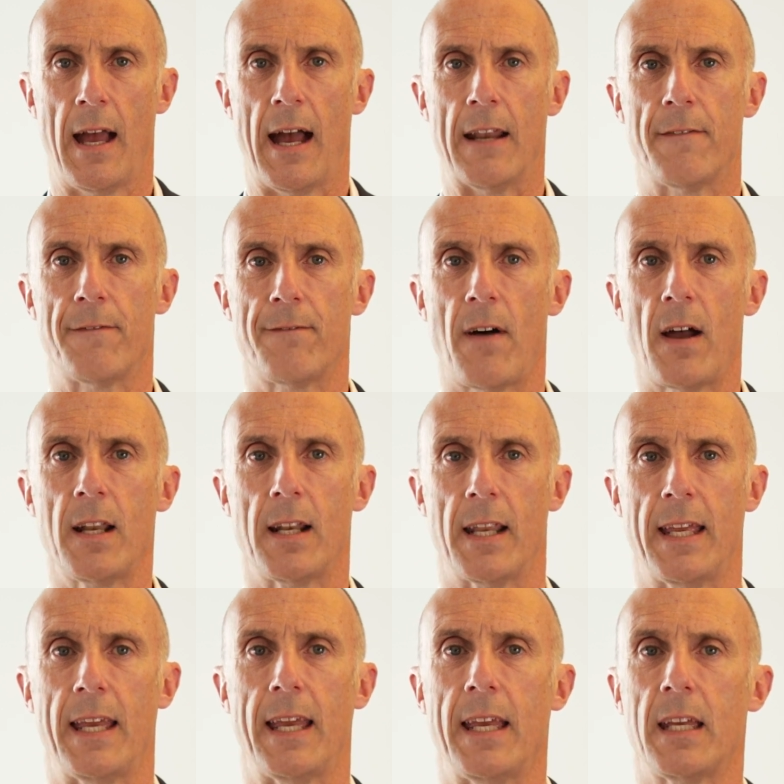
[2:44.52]
And
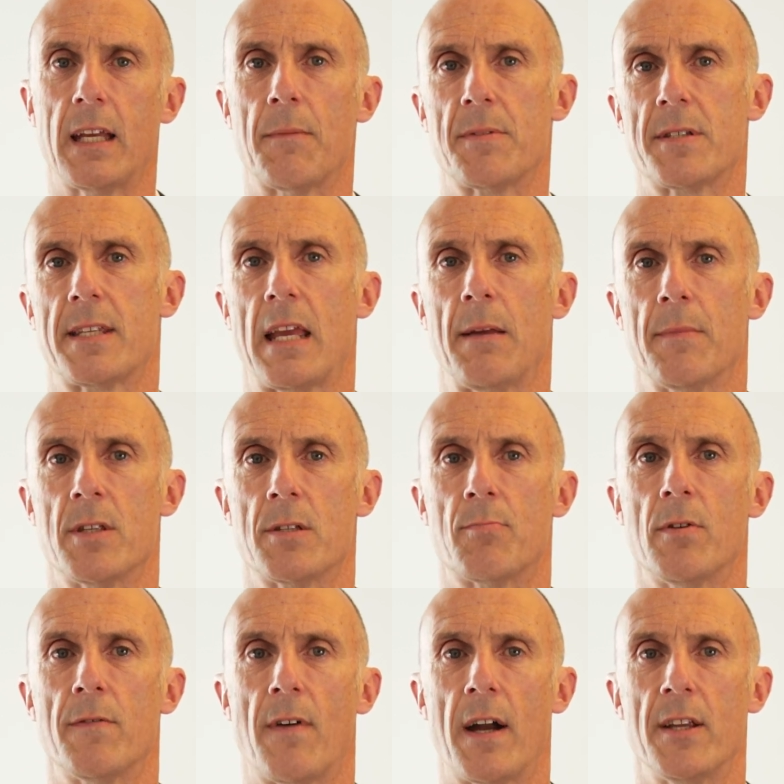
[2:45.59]
finally, income statements
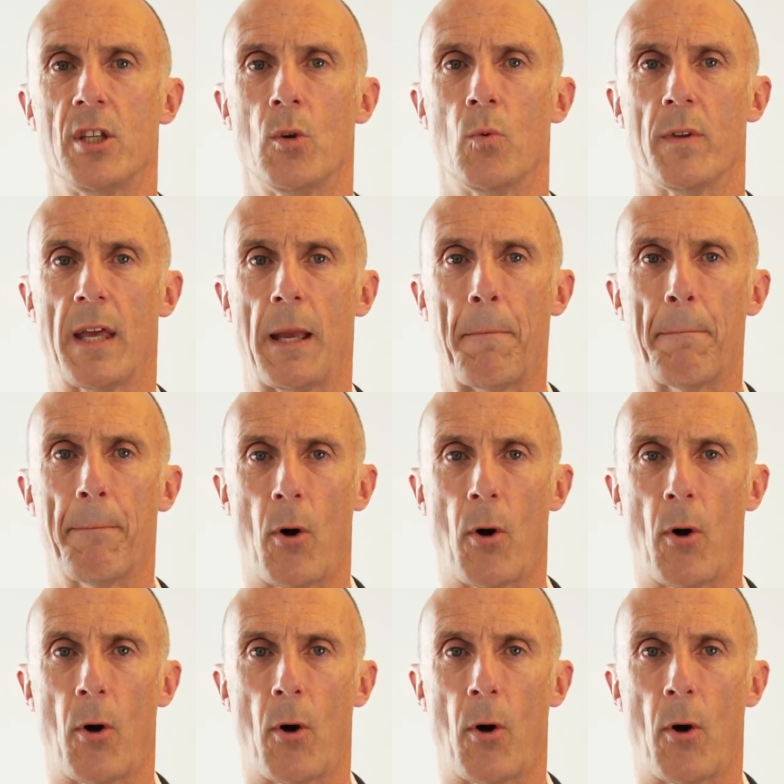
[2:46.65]
provide you with a